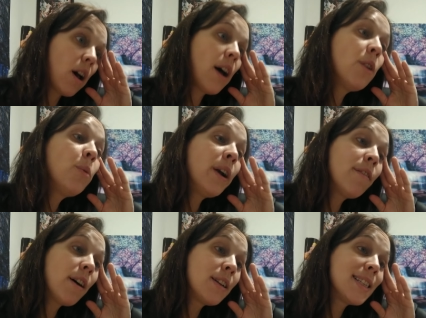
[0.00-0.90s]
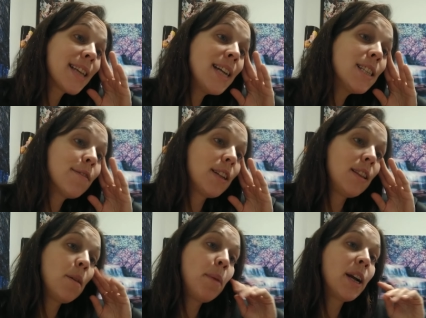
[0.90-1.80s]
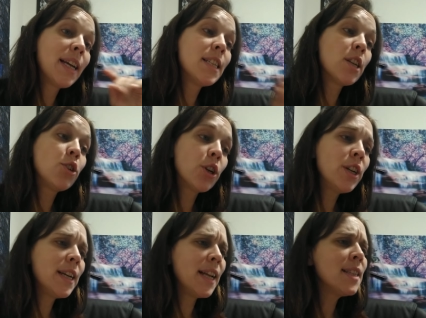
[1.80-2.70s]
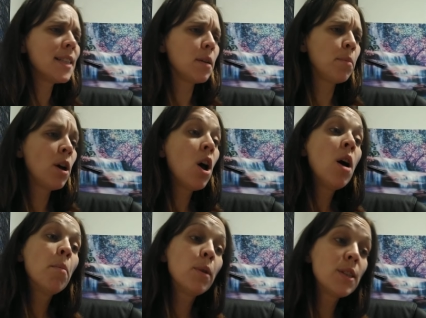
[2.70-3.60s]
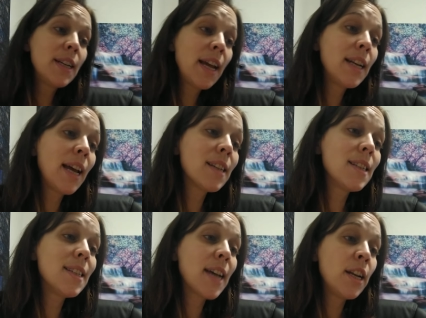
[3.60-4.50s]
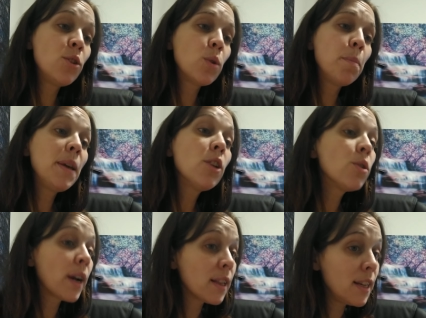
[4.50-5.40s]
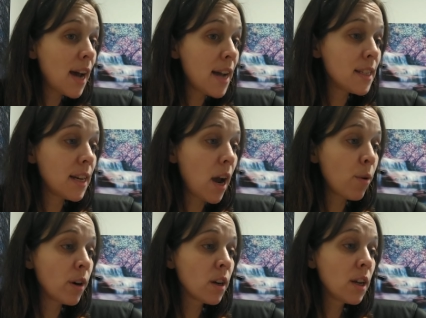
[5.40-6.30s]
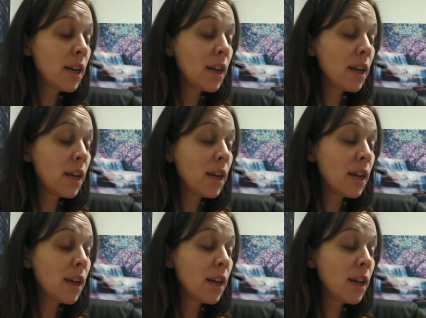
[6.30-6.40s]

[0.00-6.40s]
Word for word: Unaware of how decisively the Americans had turned against him, Mossadegh next decided to appeal directly to Eisenhower.